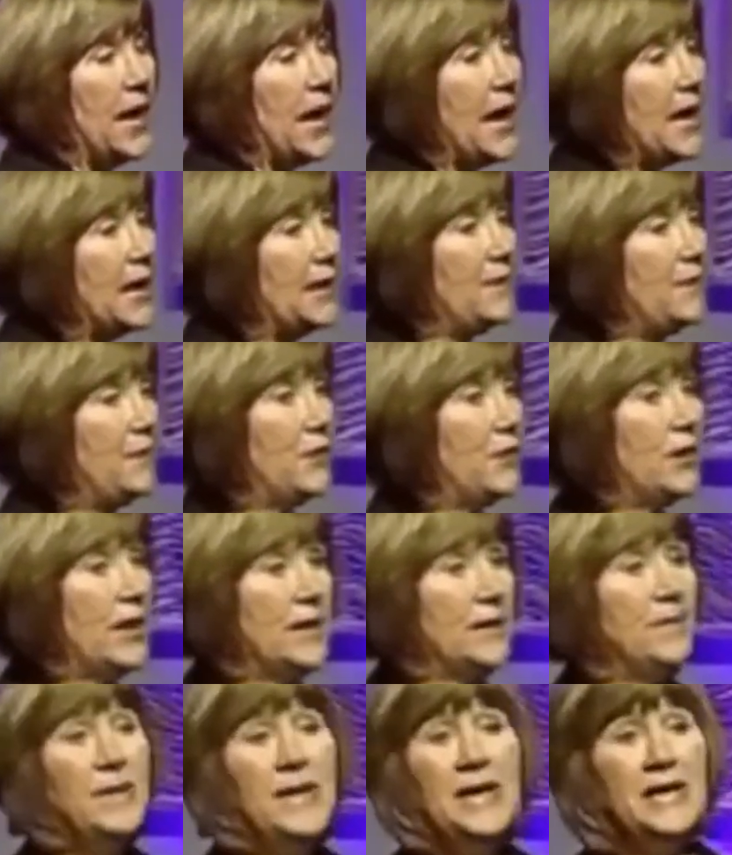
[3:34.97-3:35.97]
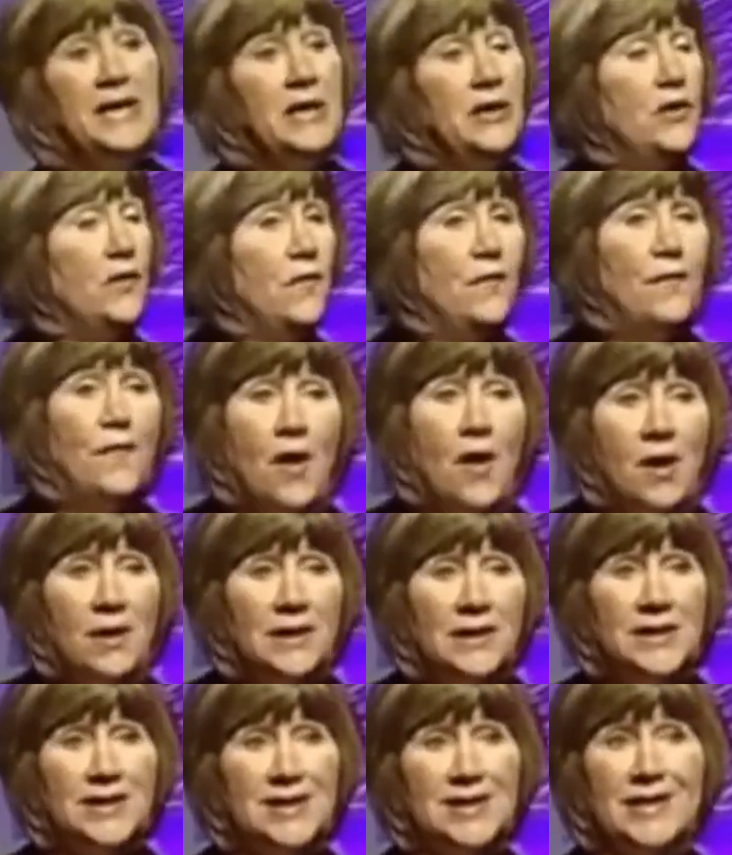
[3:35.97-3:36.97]
And if you're like me, you fall
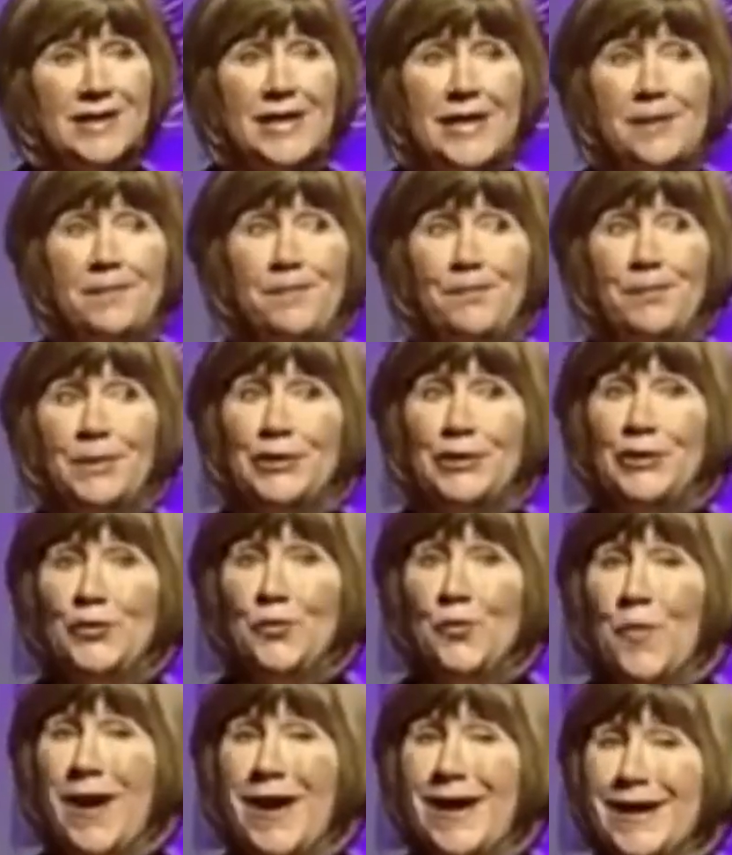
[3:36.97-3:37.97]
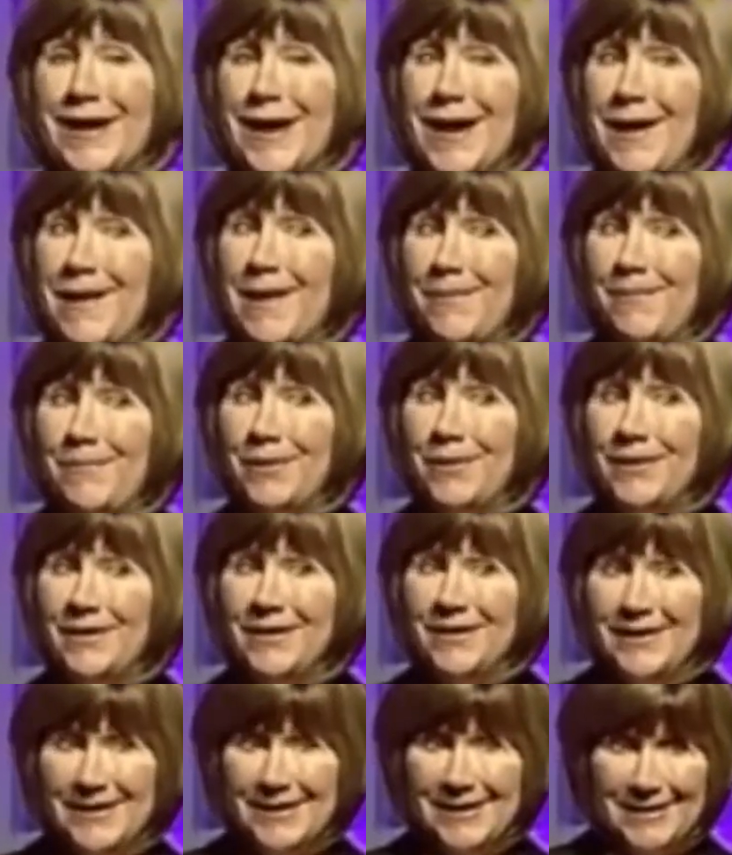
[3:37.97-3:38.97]
asleep, but you wake
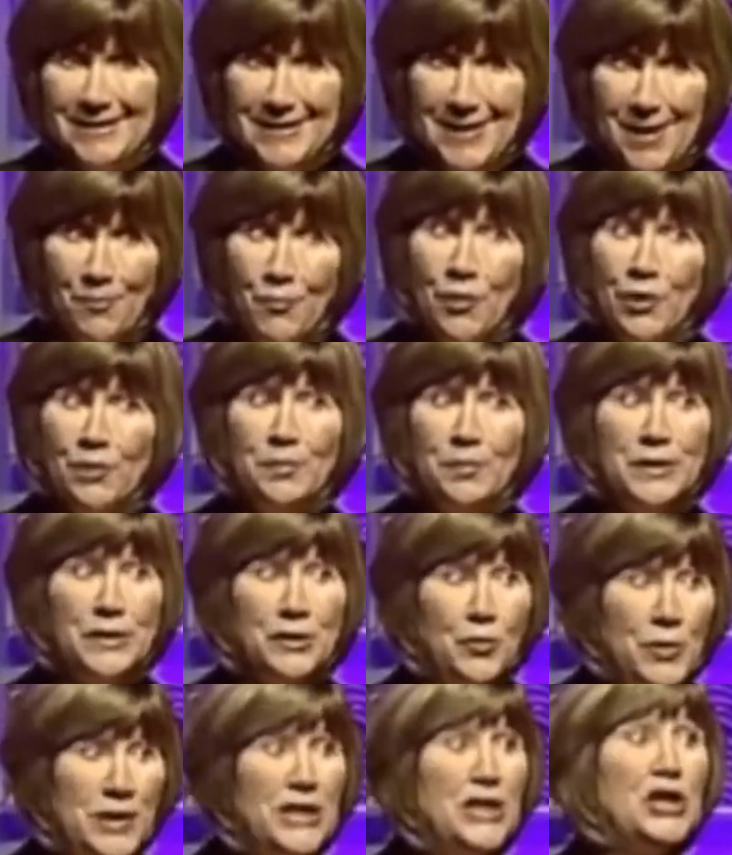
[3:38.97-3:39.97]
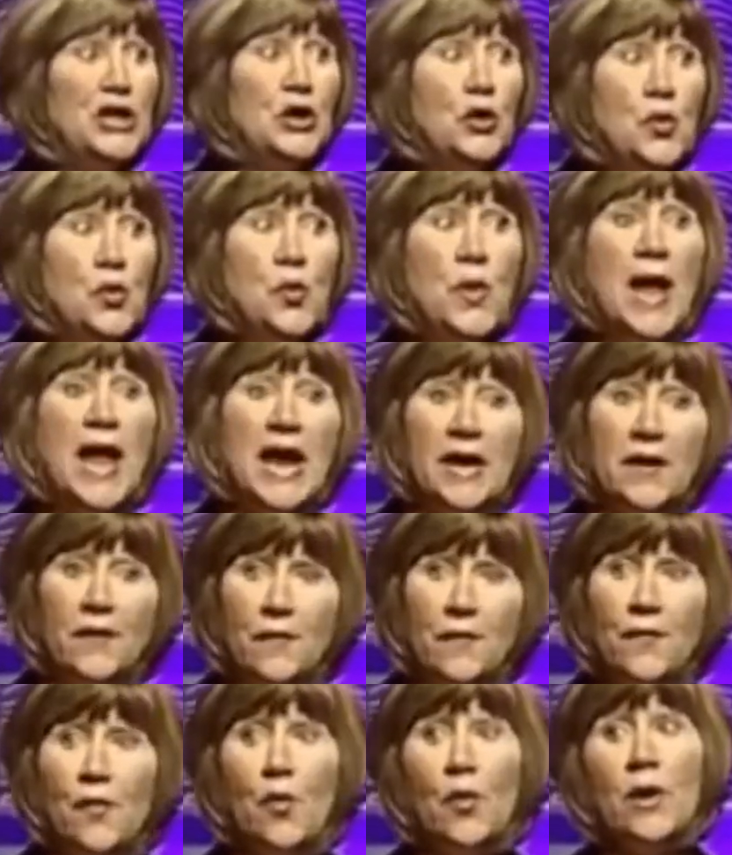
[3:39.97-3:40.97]
up somewhere between 2 and
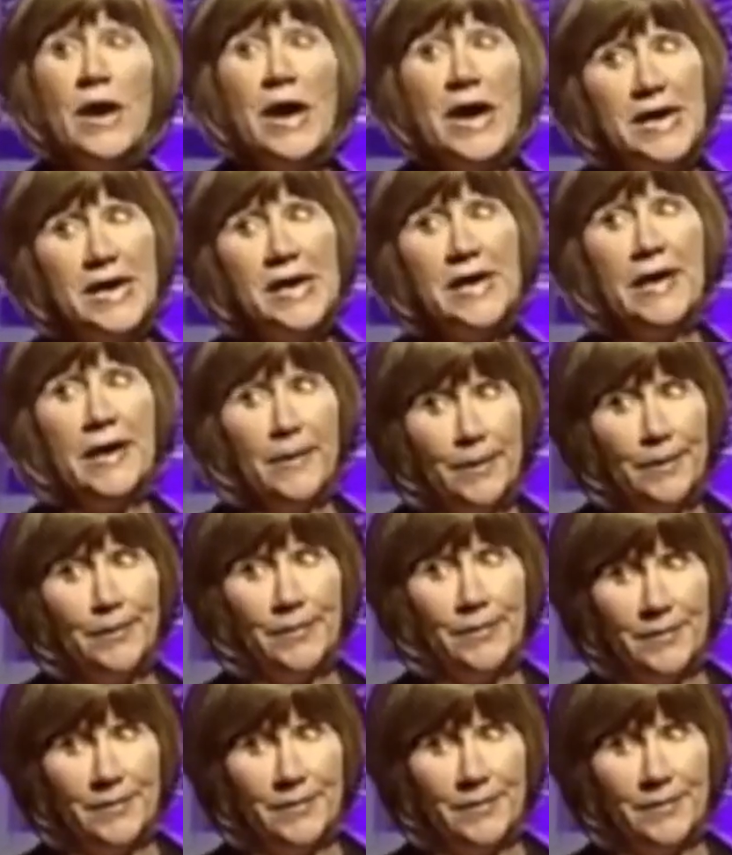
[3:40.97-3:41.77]
4 a.m.